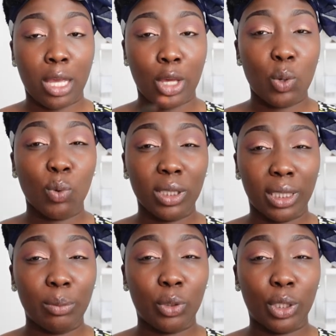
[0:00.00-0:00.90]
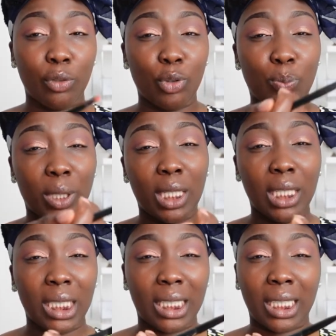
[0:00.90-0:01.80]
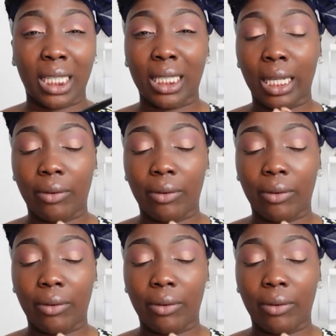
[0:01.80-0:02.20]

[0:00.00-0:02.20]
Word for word: and you want him to give you peace and